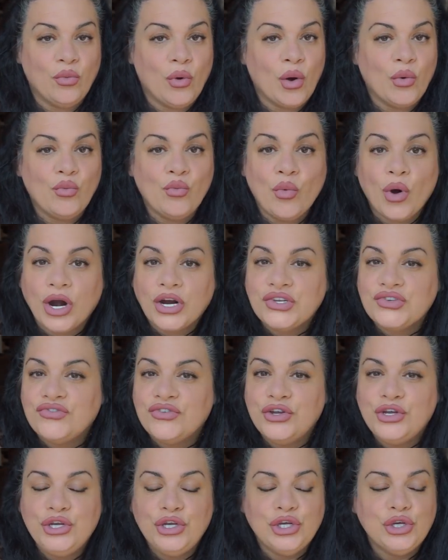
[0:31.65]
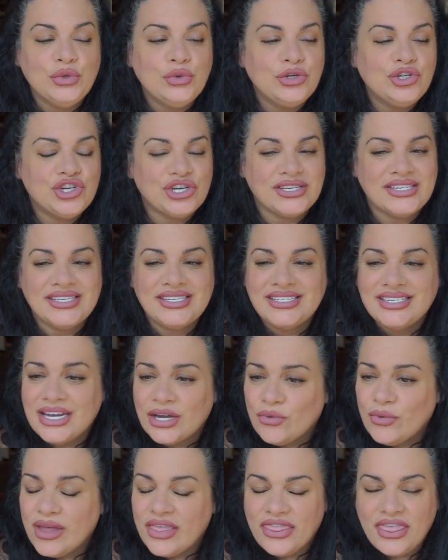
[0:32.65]
What works for you, just
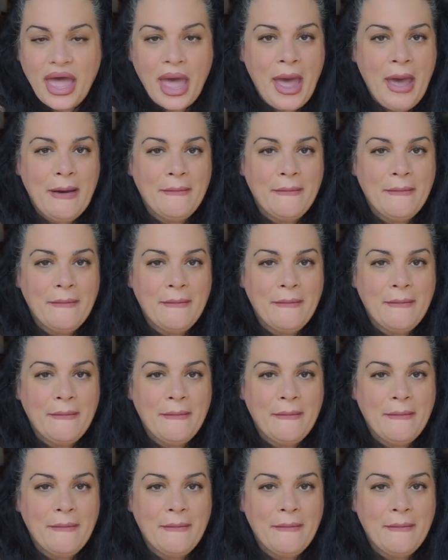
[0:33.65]
stick with.